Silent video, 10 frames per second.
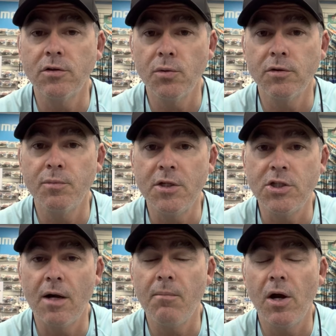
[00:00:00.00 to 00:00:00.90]
as well as the big
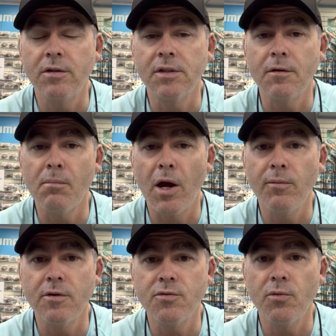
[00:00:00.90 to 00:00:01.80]
jumbos at the
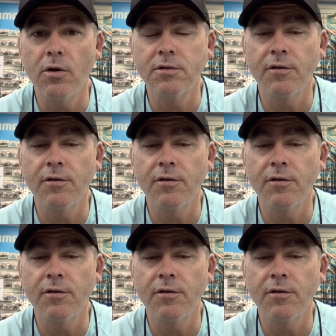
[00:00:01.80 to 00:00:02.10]
moment as well.